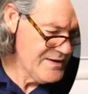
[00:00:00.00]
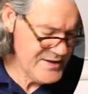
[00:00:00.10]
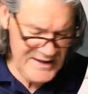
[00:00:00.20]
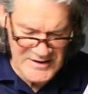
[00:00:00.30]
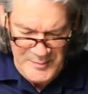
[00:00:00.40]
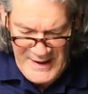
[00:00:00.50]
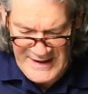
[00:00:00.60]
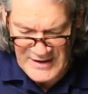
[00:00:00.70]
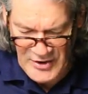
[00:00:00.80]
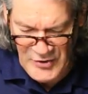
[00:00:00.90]
To get the
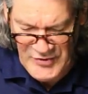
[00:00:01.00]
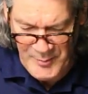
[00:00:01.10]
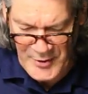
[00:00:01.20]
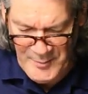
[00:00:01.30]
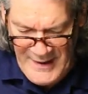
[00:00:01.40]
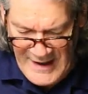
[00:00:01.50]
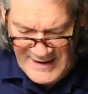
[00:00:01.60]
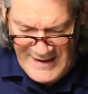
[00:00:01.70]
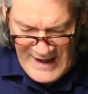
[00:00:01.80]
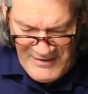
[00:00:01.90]
painting loose, I put a
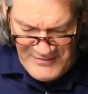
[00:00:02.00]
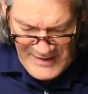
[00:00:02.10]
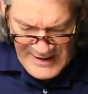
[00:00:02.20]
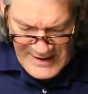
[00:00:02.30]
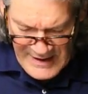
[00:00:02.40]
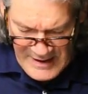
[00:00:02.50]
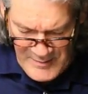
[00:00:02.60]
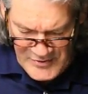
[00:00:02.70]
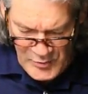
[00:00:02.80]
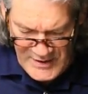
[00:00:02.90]
palette knife in
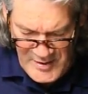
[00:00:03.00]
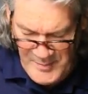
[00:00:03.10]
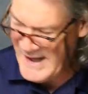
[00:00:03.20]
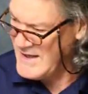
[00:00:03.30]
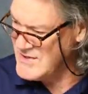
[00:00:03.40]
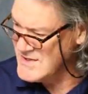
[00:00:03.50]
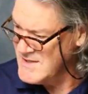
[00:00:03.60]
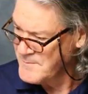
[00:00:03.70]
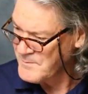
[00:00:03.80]
between the pages